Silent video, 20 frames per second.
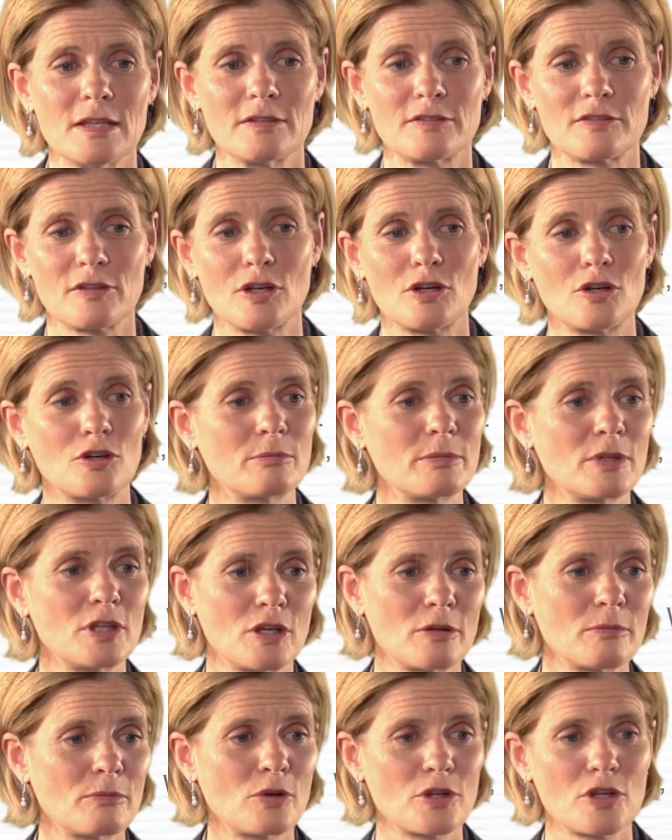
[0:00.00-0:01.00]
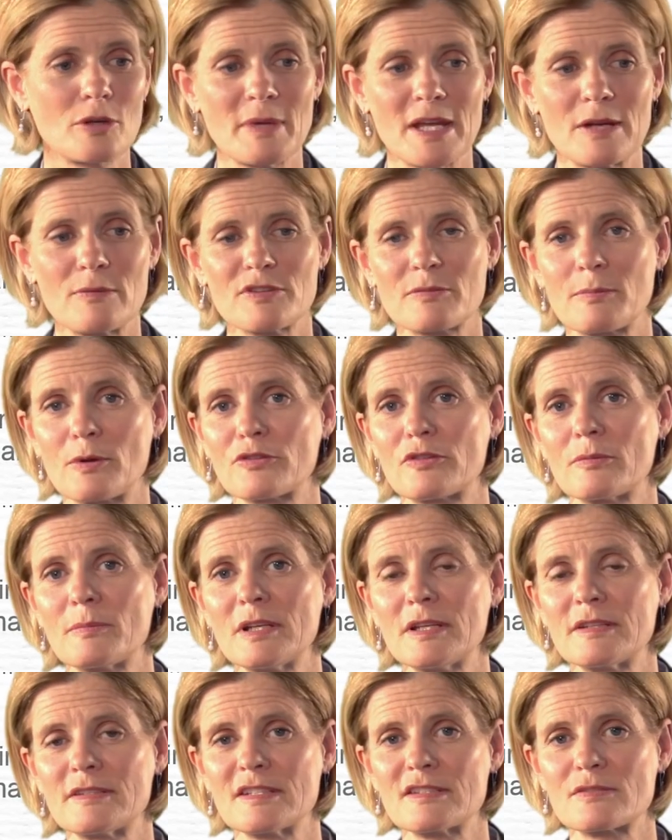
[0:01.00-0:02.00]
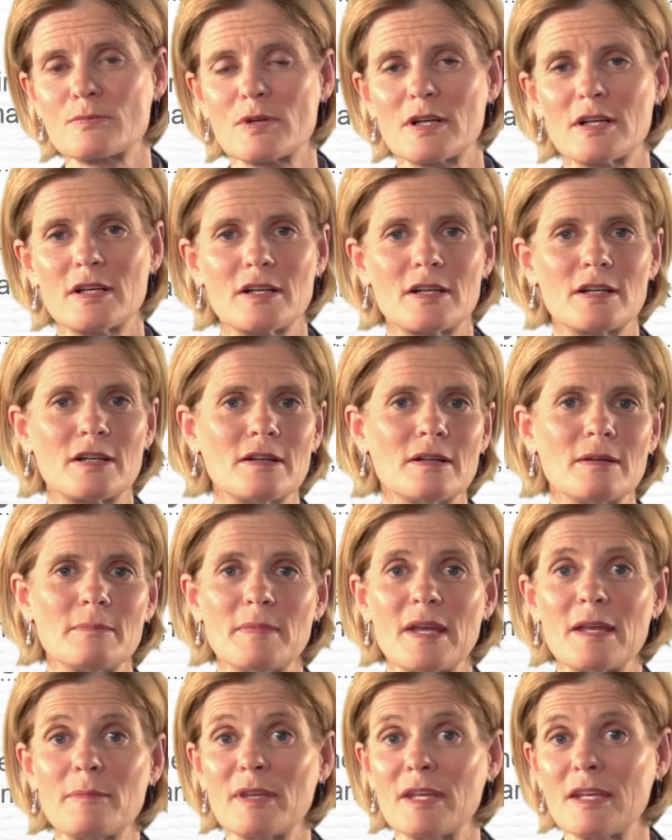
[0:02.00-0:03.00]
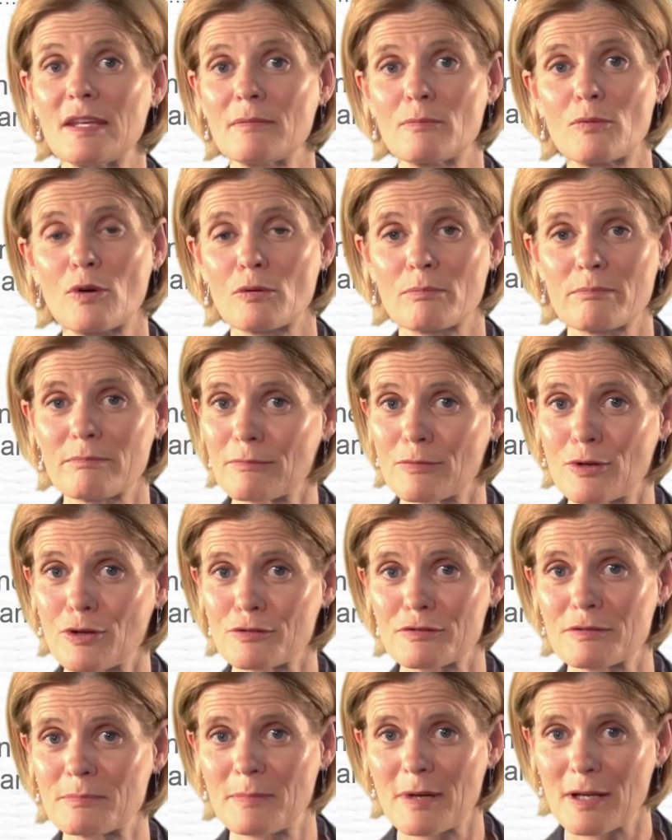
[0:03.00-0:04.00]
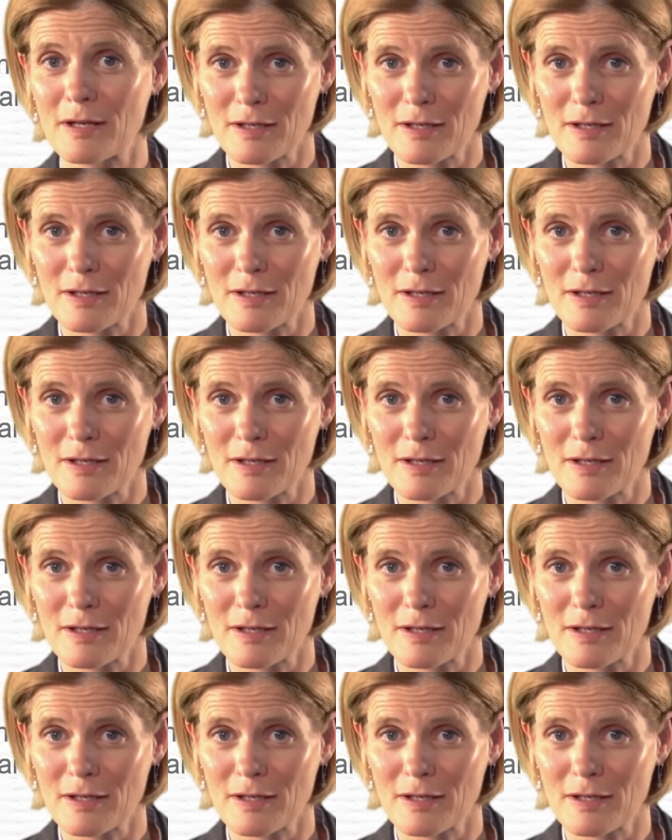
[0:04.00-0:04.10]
So, what your main responsibilities were, maybe what